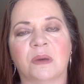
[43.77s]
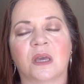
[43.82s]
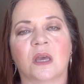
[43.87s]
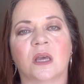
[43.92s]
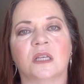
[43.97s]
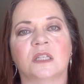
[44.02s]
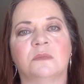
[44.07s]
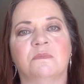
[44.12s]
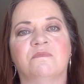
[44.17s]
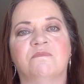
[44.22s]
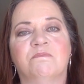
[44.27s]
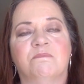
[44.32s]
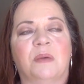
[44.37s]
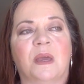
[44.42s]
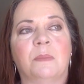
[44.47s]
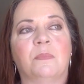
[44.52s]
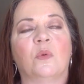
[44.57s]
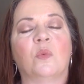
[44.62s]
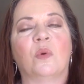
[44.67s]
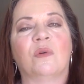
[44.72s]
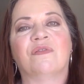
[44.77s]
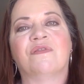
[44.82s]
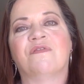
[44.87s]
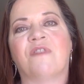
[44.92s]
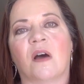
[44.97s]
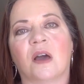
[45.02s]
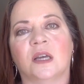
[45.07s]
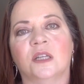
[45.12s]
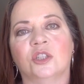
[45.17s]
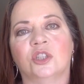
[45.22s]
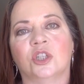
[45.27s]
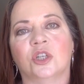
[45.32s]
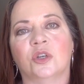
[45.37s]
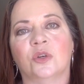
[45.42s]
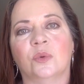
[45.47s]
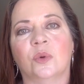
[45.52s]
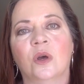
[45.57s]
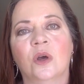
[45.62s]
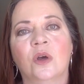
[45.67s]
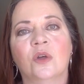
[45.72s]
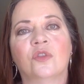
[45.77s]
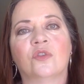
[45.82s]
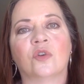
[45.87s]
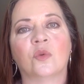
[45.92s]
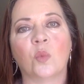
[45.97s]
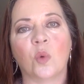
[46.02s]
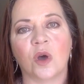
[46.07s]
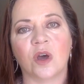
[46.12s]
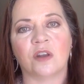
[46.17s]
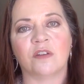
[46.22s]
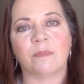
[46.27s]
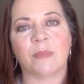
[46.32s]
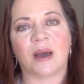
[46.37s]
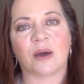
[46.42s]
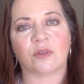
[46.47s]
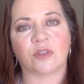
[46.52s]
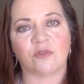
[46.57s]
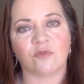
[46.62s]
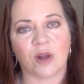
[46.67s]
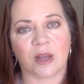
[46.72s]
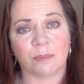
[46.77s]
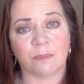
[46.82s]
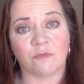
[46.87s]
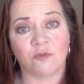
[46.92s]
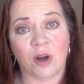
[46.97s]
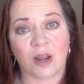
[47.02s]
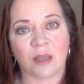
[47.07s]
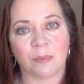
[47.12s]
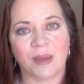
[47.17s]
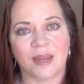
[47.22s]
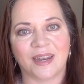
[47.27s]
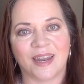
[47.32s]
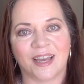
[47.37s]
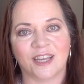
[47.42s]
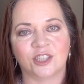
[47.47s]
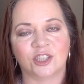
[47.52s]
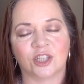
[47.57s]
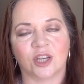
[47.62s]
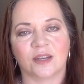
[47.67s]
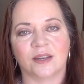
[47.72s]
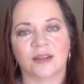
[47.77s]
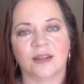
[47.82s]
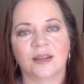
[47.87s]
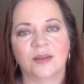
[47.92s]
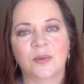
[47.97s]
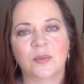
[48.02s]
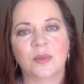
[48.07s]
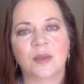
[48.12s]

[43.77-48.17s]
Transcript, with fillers: because people will find you through word of mouth and re- recommendation.